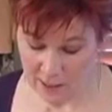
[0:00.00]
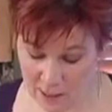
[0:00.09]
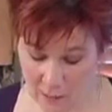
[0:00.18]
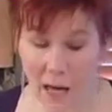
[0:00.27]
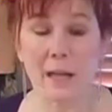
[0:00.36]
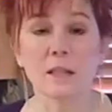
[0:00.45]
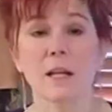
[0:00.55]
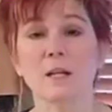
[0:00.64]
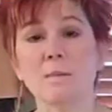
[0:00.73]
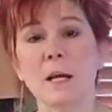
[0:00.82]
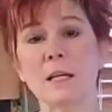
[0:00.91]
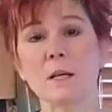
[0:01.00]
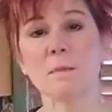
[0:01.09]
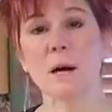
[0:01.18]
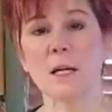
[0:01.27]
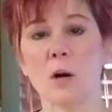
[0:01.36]
Now I like
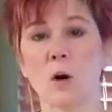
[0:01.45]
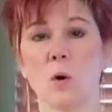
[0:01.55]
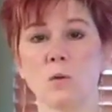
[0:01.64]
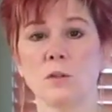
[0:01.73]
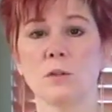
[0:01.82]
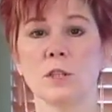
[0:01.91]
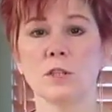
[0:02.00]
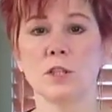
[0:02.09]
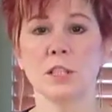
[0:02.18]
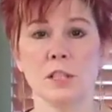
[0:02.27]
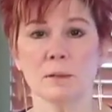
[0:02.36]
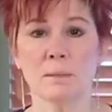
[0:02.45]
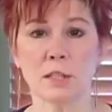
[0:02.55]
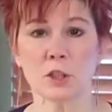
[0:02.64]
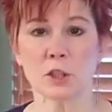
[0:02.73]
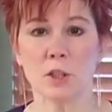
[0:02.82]
making my own cheese
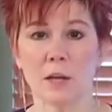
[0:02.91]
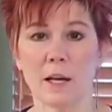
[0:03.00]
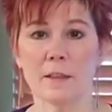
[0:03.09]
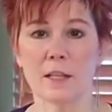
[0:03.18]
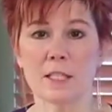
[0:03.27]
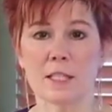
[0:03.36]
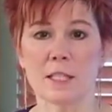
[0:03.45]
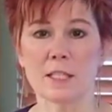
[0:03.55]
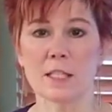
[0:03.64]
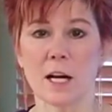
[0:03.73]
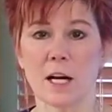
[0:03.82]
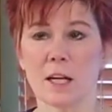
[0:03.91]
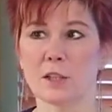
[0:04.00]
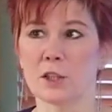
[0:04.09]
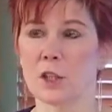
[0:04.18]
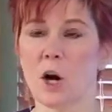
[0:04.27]
mixture and this is
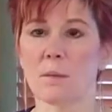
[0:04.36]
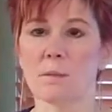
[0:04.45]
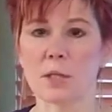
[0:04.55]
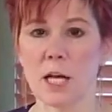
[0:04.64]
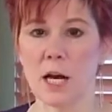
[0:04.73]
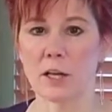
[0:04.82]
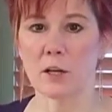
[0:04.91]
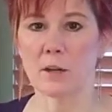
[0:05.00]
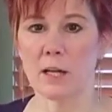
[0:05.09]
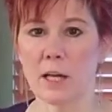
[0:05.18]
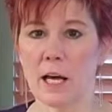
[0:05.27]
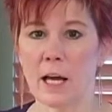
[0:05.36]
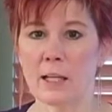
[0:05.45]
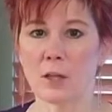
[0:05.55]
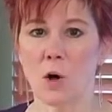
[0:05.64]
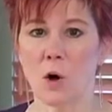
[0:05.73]
uh, sharp cheddar
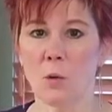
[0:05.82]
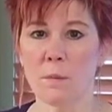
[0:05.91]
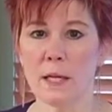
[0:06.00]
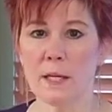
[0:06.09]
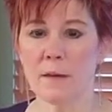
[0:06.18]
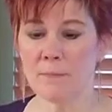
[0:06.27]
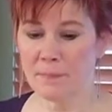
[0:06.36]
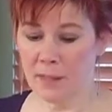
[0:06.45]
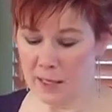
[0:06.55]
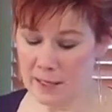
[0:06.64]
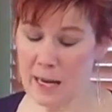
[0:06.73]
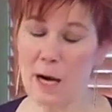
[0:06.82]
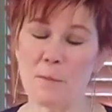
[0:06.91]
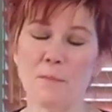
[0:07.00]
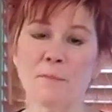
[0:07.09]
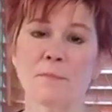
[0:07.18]
and Colby.
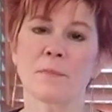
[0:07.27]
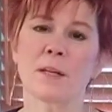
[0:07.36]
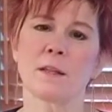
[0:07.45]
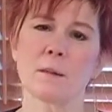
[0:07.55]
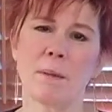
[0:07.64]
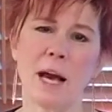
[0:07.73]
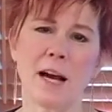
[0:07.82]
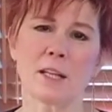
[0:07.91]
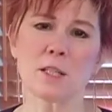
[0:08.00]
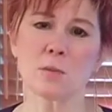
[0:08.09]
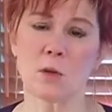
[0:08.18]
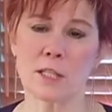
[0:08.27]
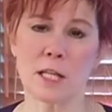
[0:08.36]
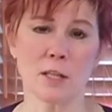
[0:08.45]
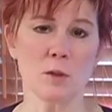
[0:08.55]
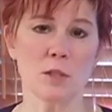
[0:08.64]
Now the packaged ones
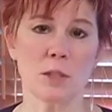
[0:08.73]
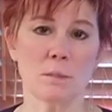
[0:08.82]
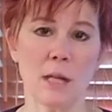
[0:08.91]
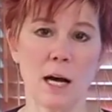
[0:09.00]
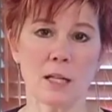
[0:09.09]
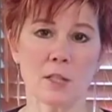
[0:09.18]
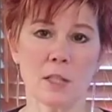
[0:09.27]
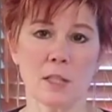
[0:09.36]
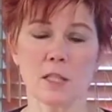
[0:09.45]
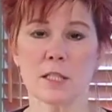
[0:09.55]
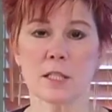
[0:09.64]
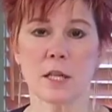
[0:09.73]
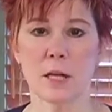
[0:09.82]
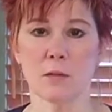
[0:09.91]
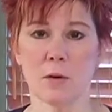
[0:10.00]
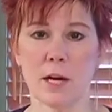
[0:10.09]
I use the block cheeses and
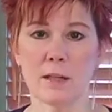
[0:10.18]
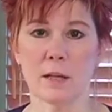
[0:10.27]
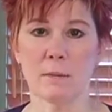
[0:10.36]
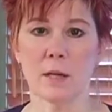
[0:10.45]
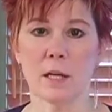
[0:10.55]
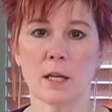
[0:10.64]
I grate them.